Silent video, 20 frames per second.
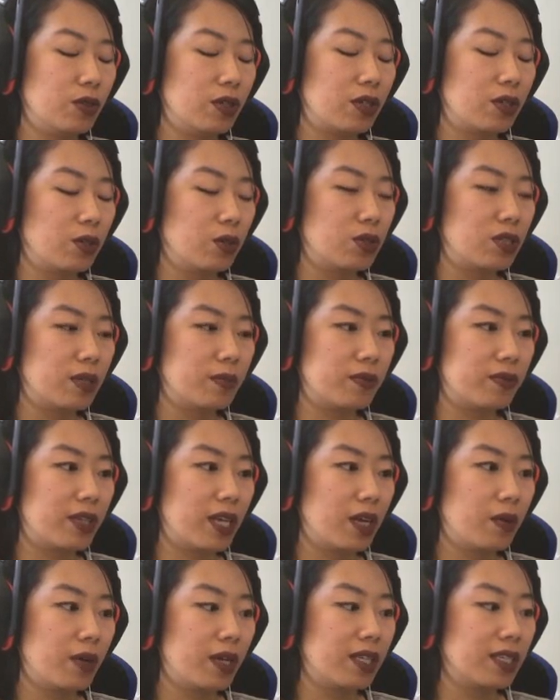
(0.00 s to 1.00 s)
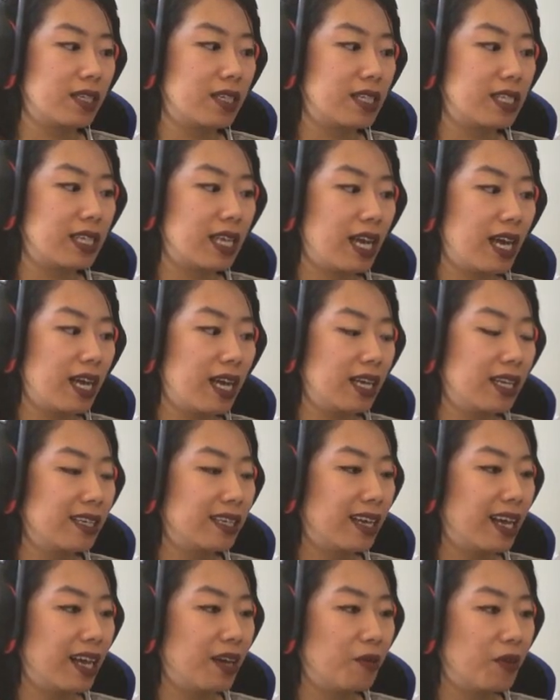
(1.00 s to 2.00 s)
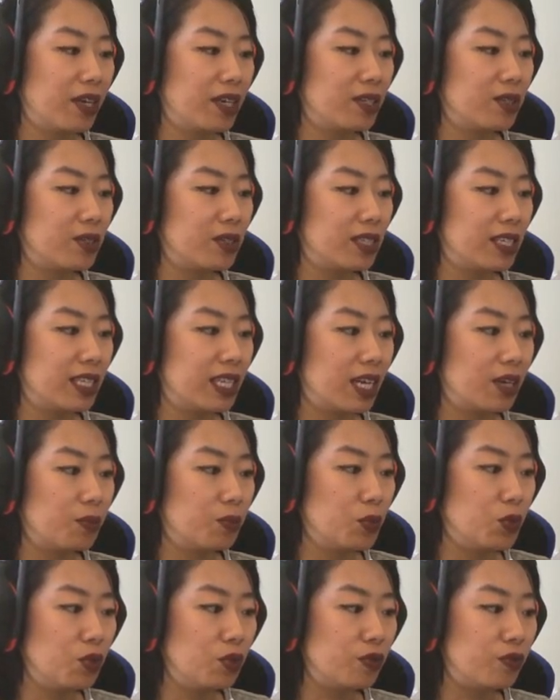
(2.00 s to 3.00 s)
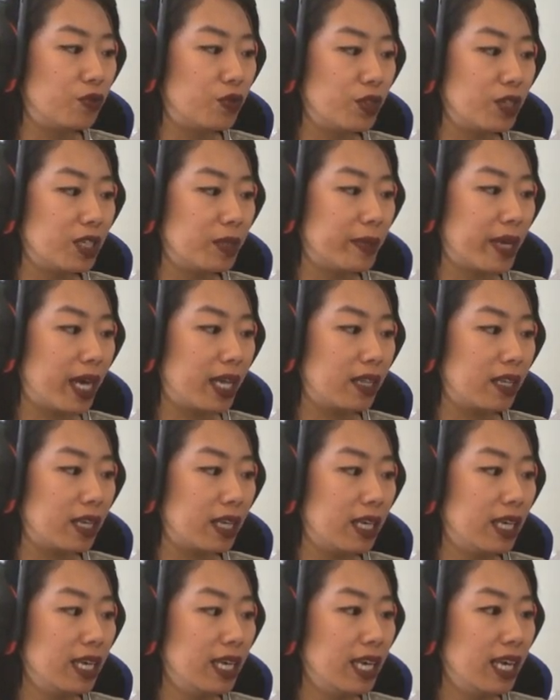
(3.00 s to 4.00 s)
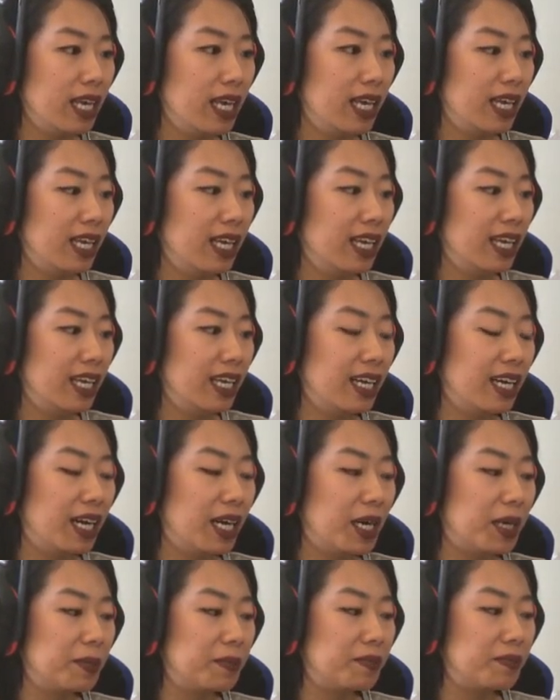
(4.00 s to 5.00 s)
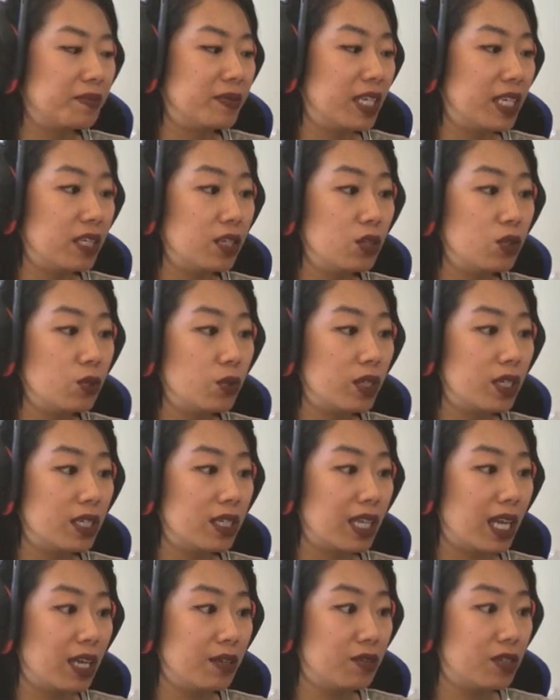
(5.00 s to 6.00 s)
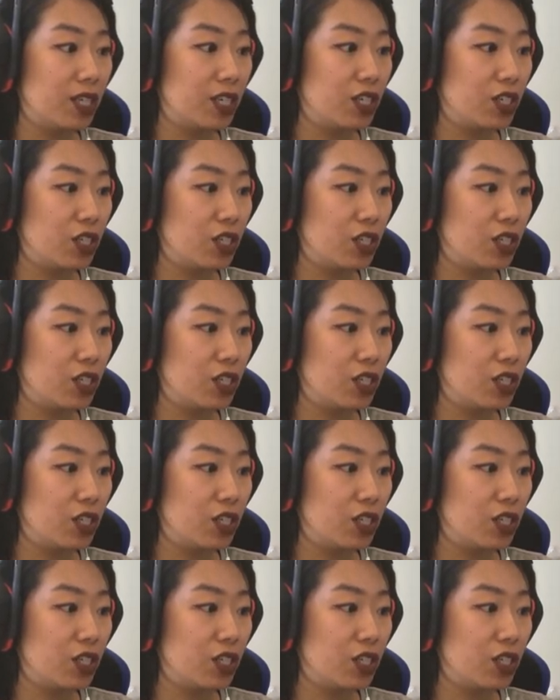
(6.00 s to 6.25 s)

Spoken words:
do a close-up of that one because I wanted to see that move really badly. They did do it in live